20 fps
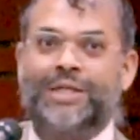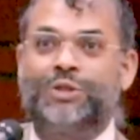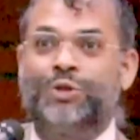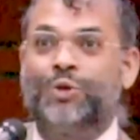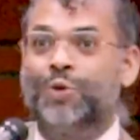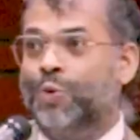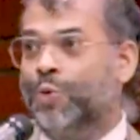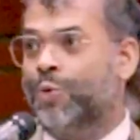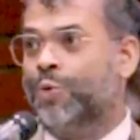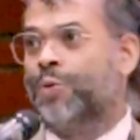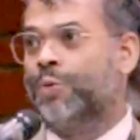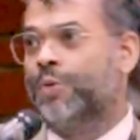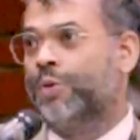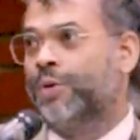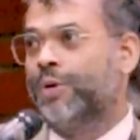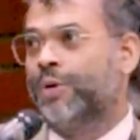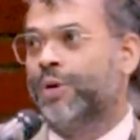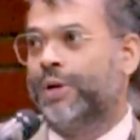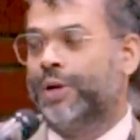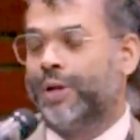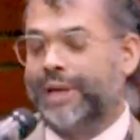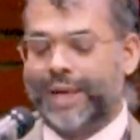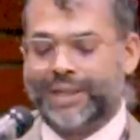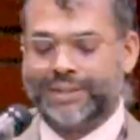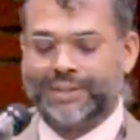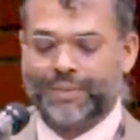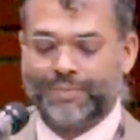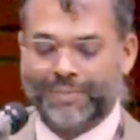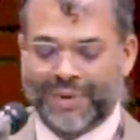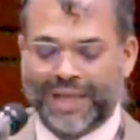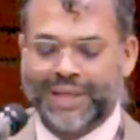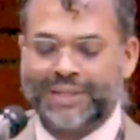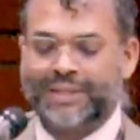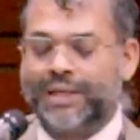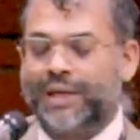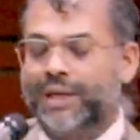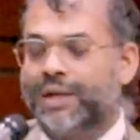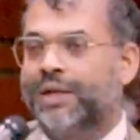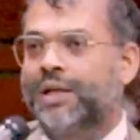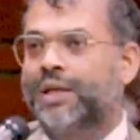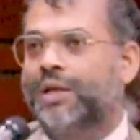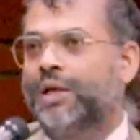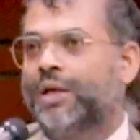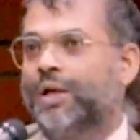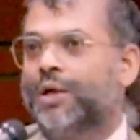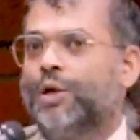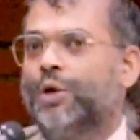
as you, as a Malaysian,